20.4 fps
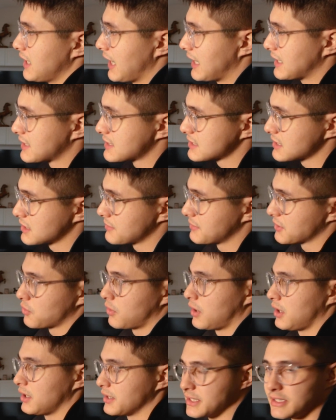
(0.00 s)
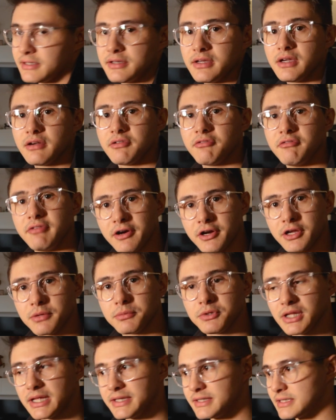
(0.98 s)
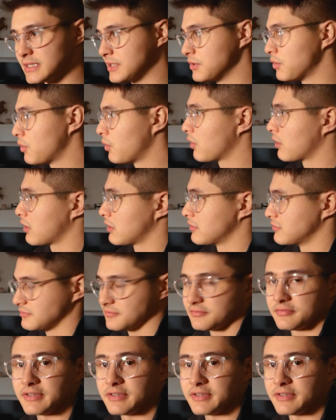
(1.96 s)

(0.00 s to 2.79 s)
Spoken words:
a cinema quality variable ND or